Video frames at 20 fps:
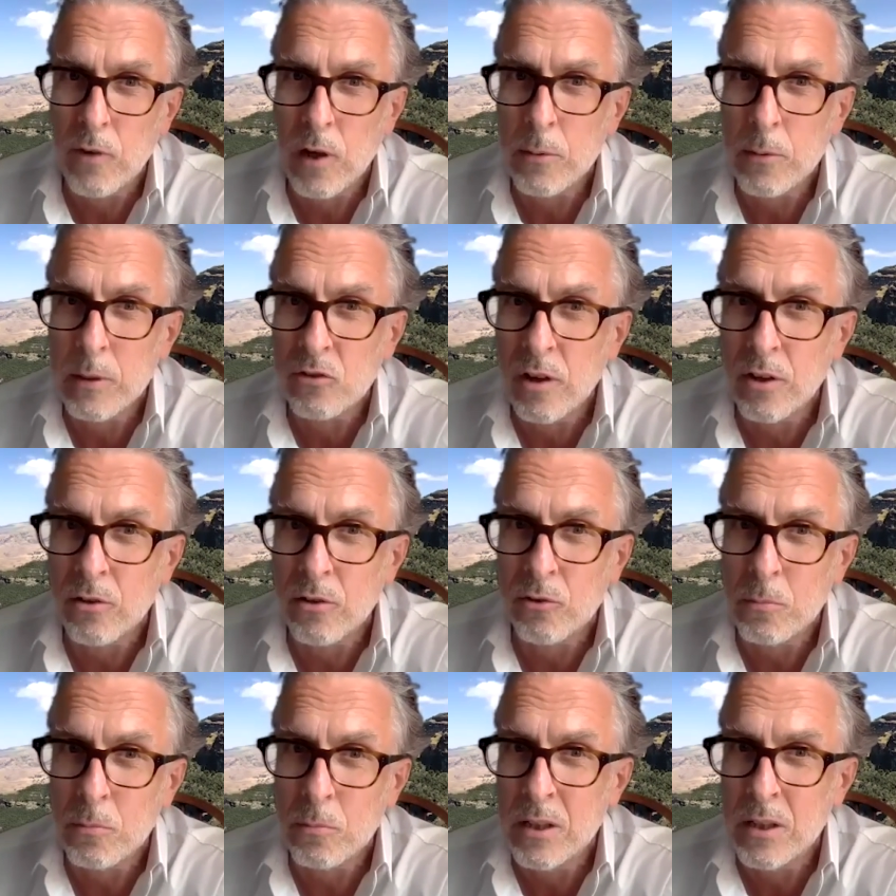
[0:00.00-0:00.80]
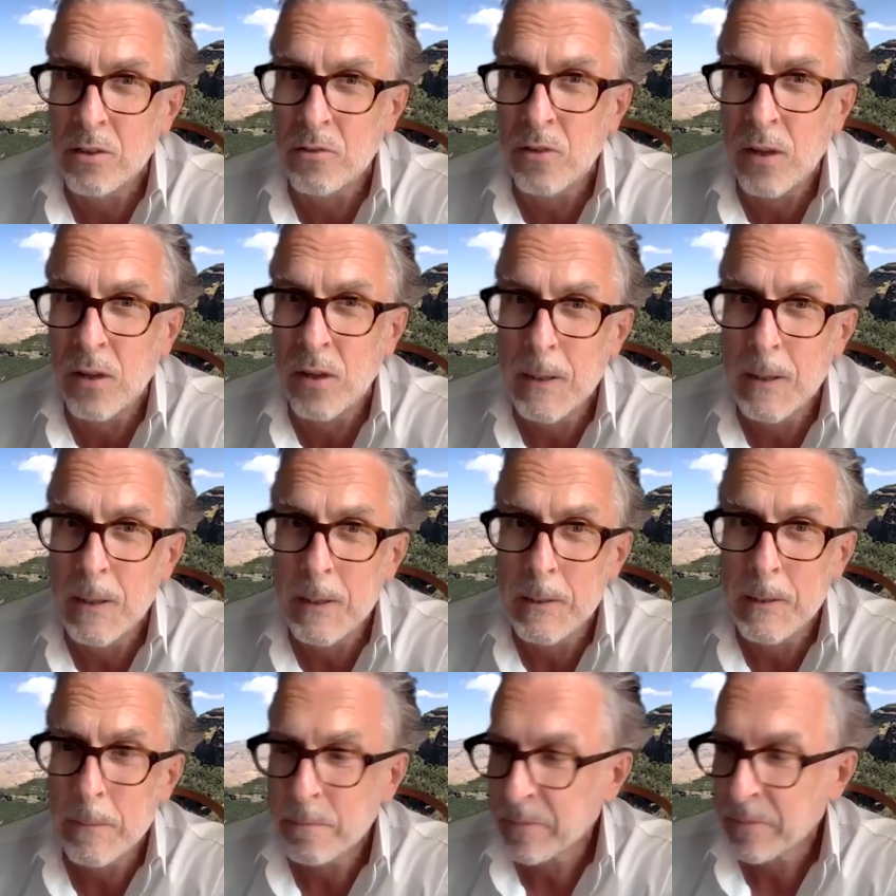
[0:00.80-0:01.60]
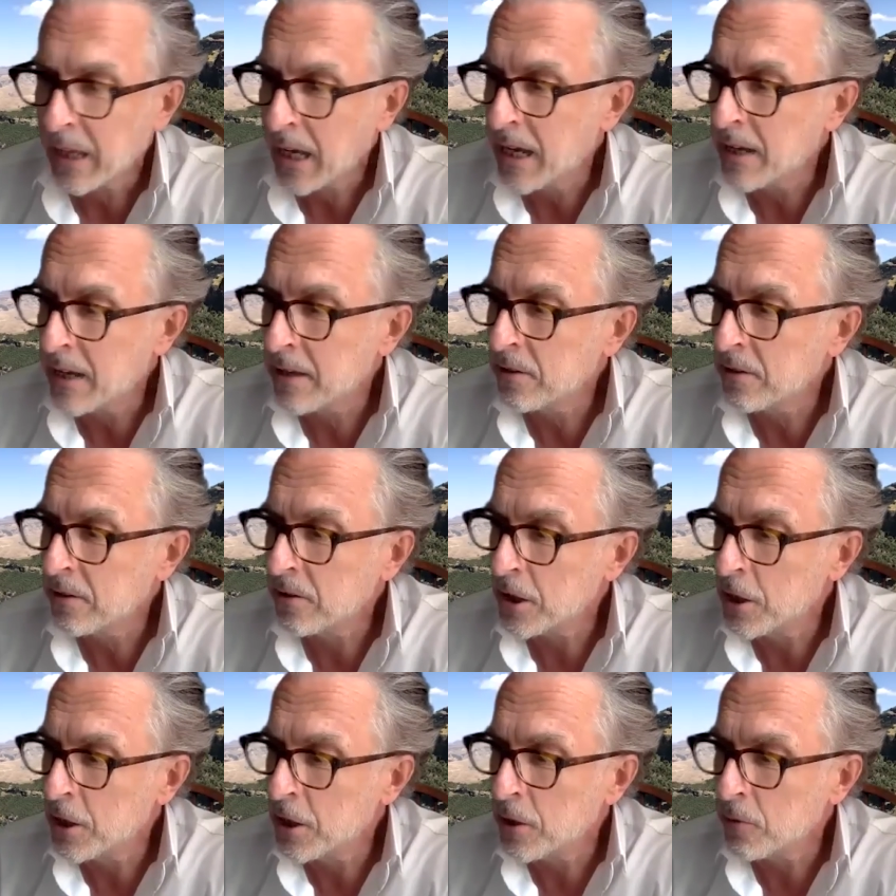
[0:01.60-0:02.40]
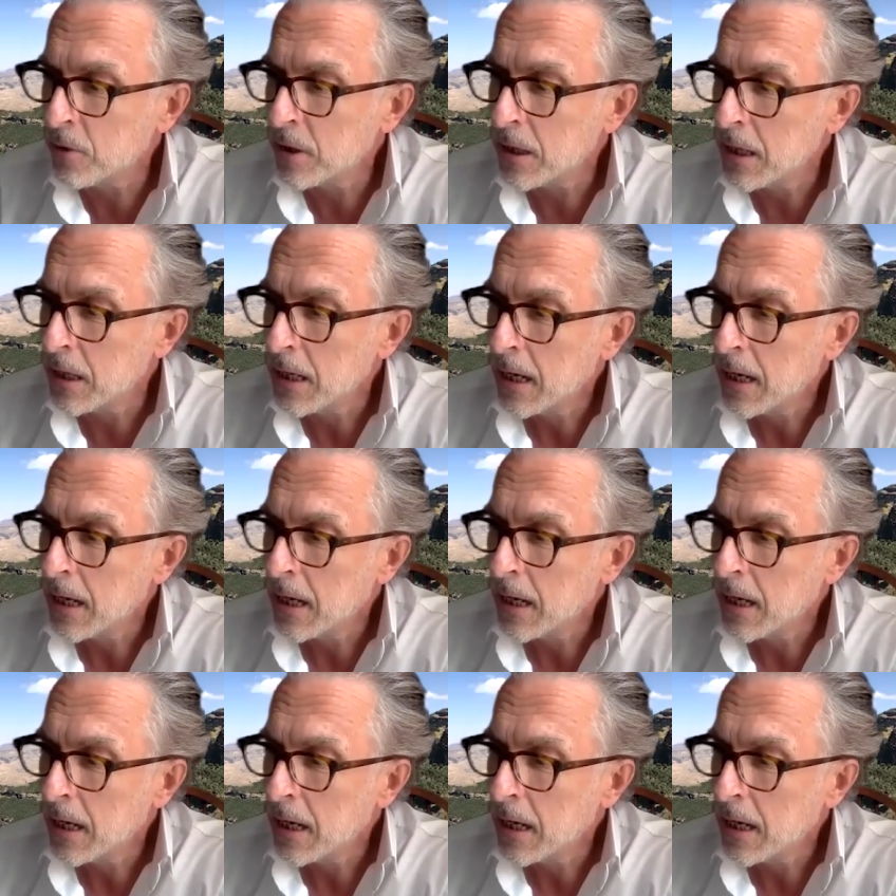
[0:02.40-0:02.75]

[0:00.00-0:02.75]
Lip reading: SARS or MERS. And, you know,